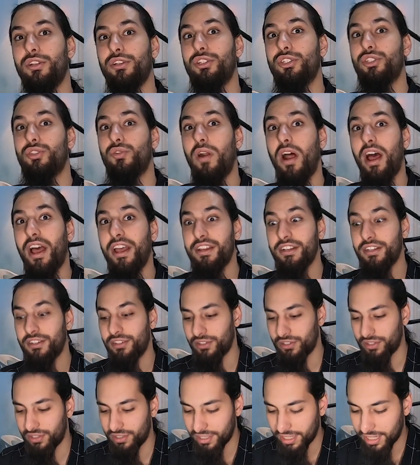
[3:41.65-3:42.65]

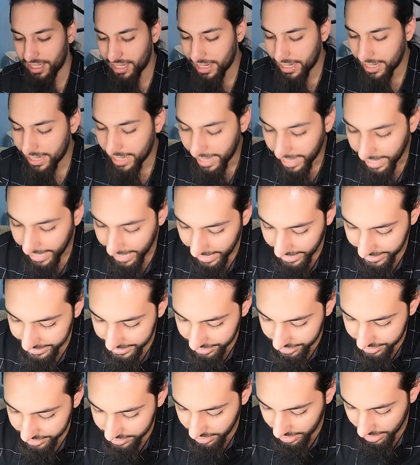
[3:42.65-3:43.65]
Triangle. And
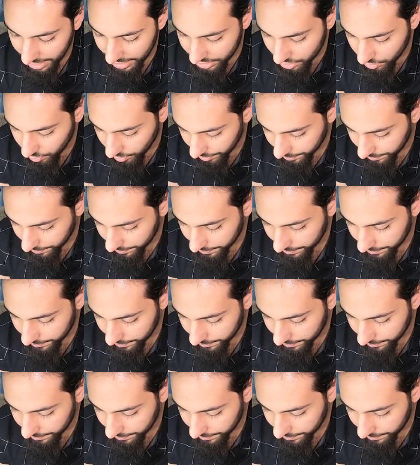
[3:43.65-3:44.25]
here's the last one.